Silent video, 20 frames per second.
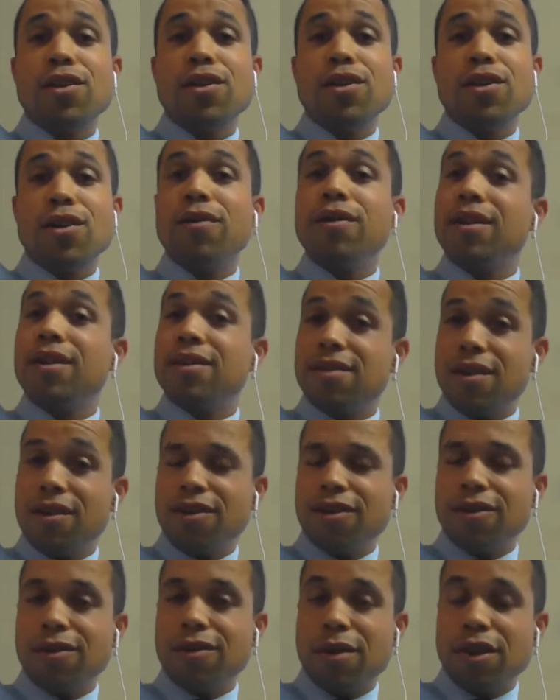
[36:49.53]
So
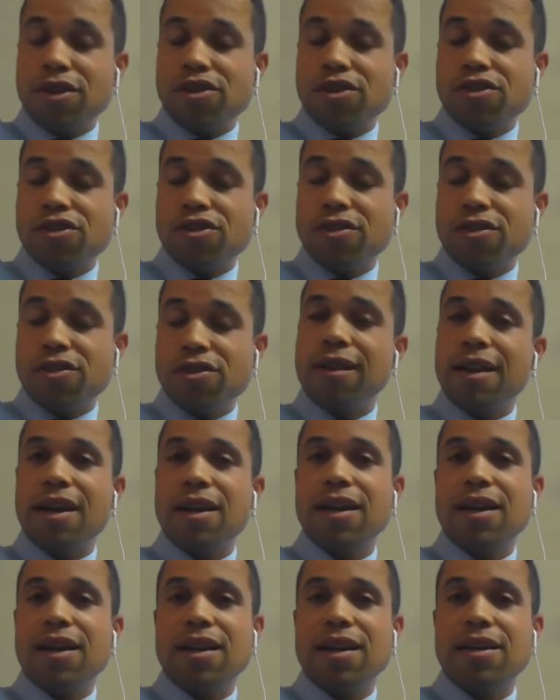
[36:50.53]
that's another good question, and
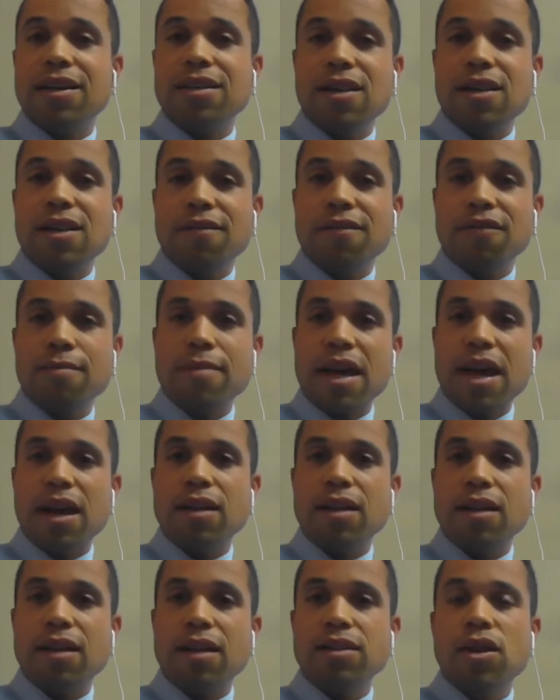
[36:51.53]
a lot of guys suffer
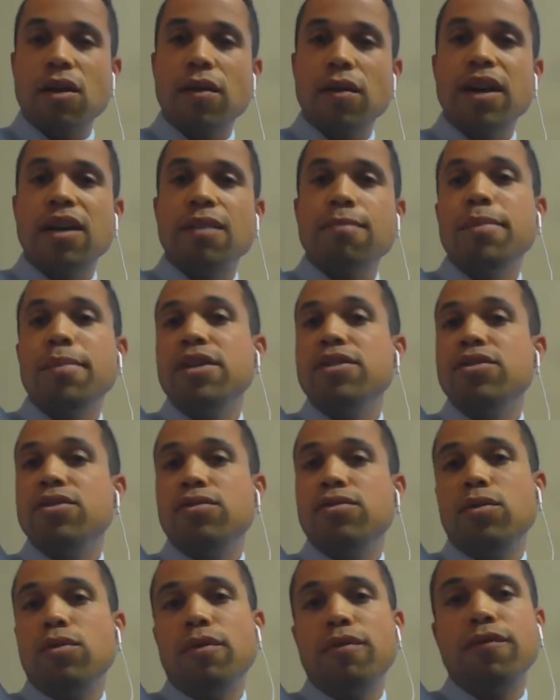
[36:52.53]
from that. So it can
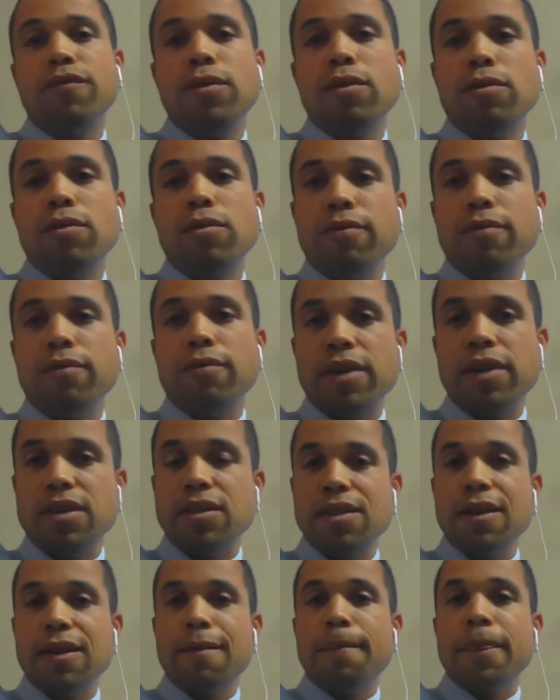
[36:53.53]
be due to a few
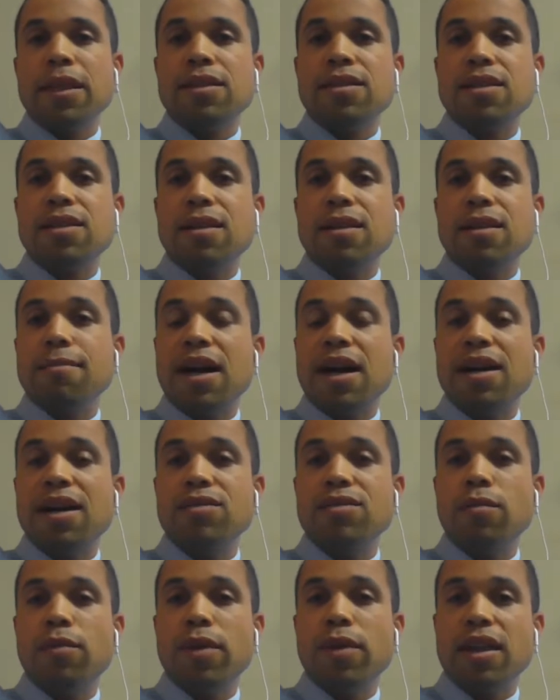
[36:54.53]
reasons. Some
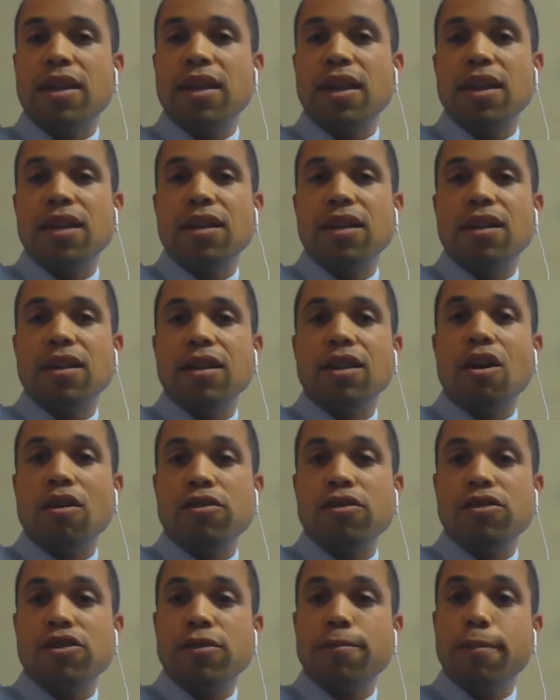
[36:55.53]
guys with
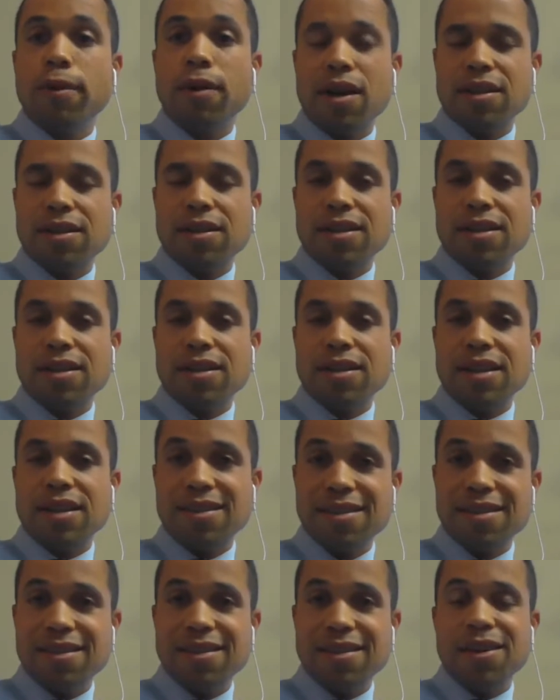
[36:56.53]
enlarged
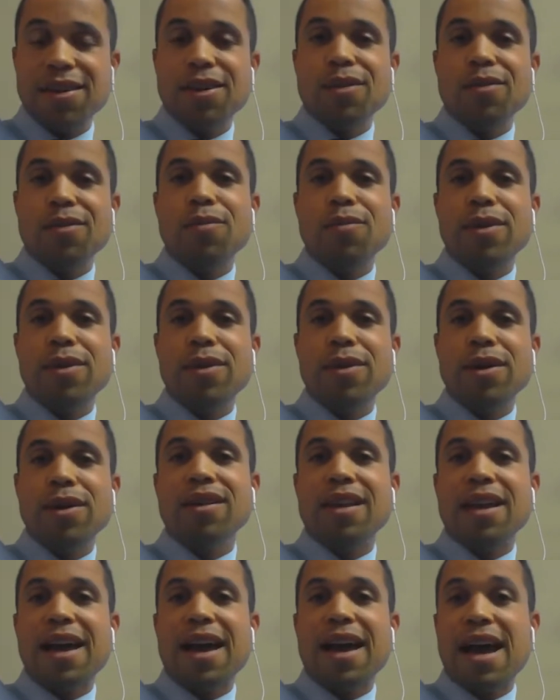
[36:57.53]
prostates
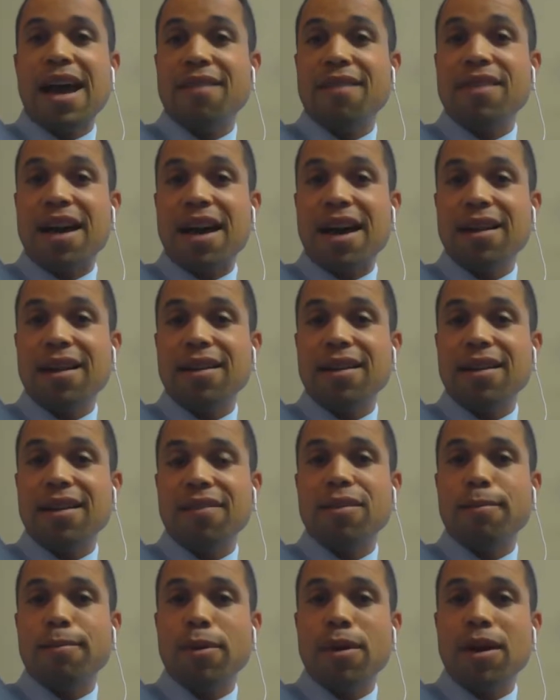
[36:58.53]
will have
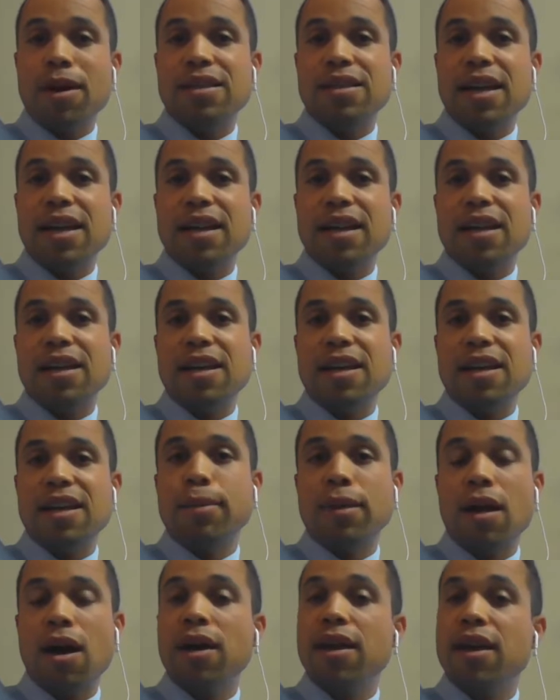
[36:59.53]
that if the prostate
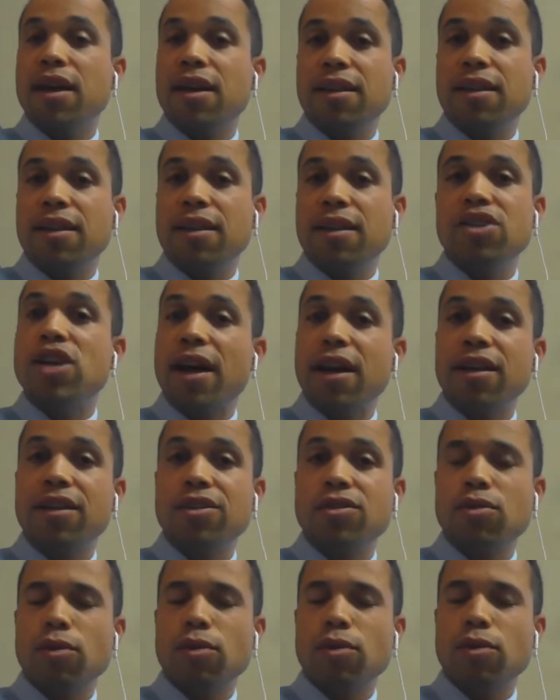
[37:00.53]
is blocking the
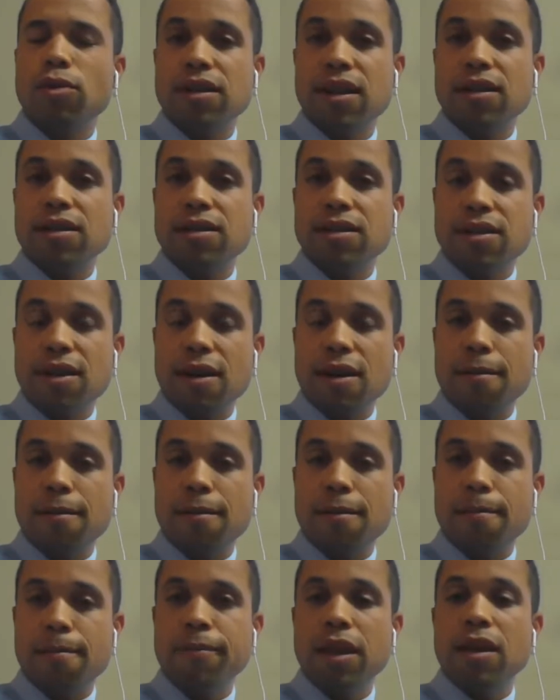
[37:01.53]
ejaculatory ducts
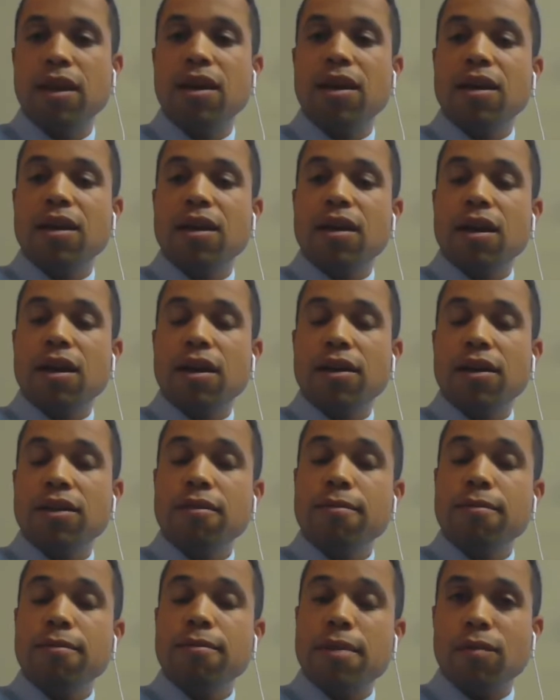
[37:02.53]
some.
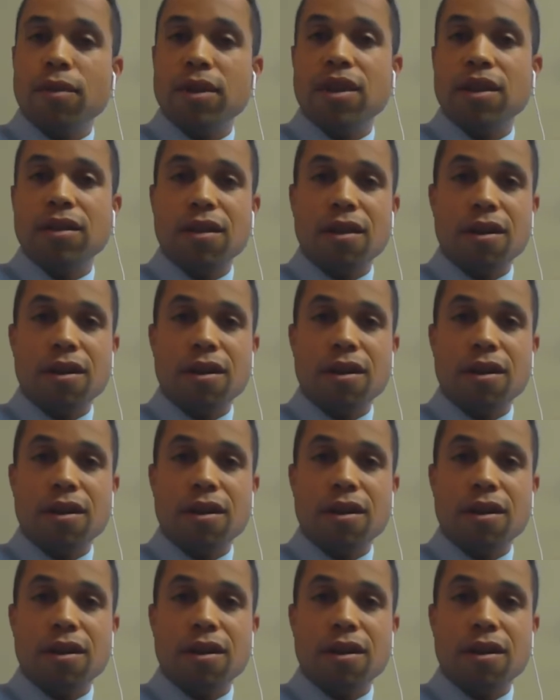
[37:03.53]
Other men